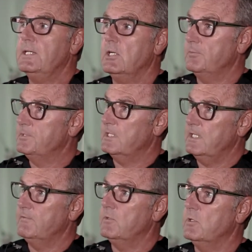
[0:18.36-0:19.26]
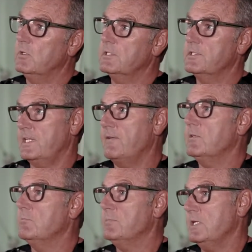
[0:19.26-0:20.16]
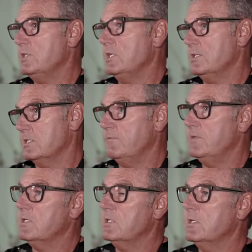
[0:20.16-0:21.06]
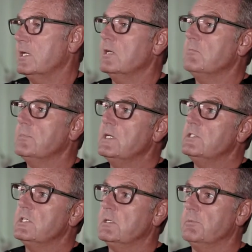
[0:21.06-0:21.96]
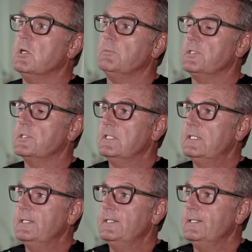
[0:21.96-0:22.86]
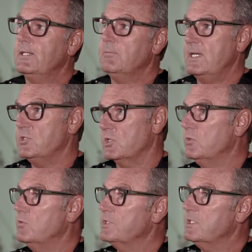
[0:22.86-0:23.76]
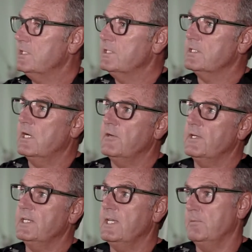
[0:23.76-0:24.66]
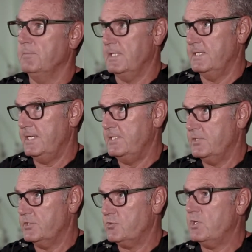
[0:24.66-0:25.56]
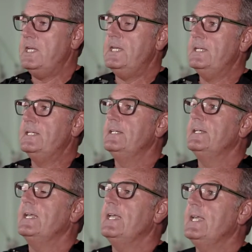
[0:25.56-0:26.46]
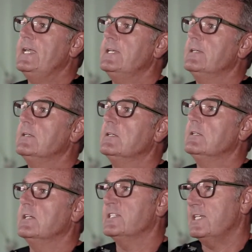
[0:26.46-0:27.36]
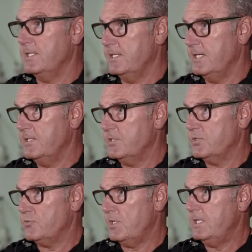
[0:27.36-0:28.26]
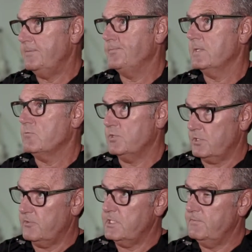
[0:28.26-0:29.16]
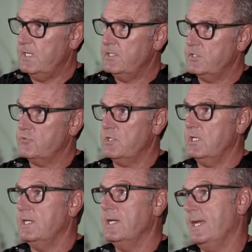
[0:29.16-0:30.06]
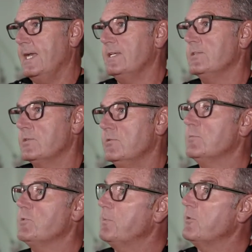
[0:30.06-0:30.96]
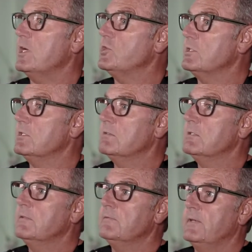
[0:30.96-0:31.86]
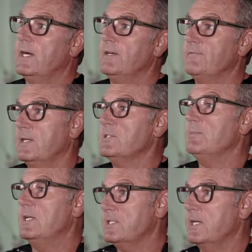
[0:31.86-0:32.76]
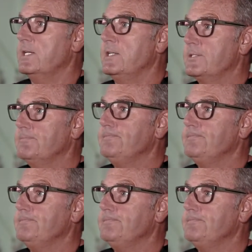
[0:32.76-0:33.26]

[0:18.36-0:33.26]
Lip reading: up to level 7 PT certificate and PT diplomas. Our major courses are in implant dentistry, in aesthetic dentistry, restorative dentistry and tooth preparations via phantom head techniques.